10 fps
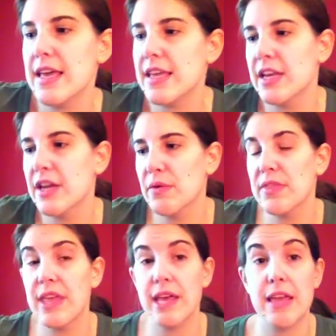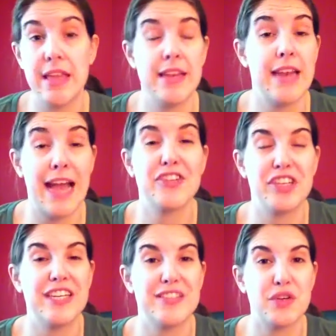you know it
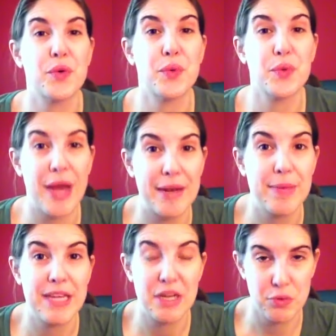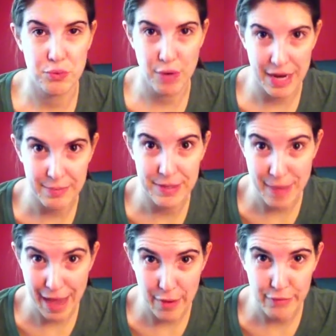actually is incredibly
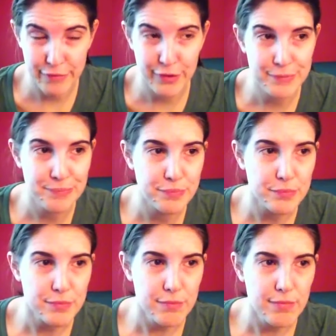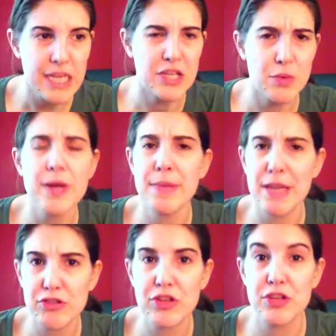powerful, and you want to
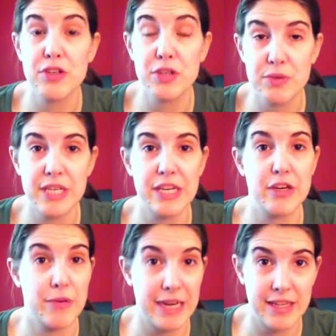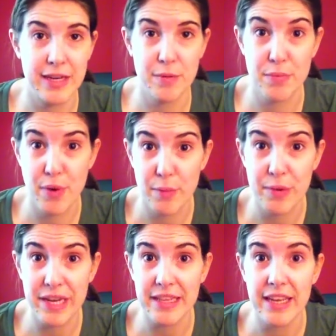make sure you're using it correctly and
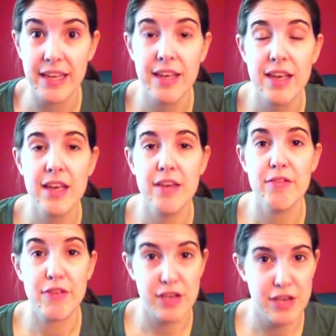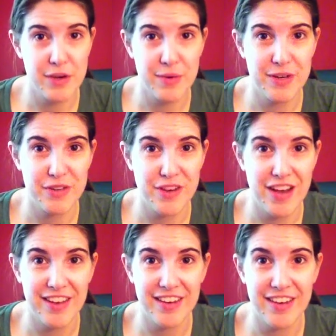appropriately for you, and you're
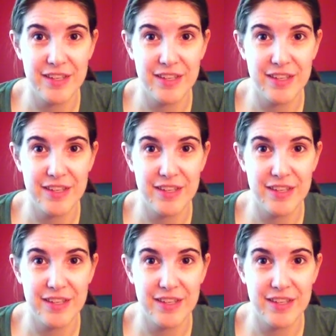not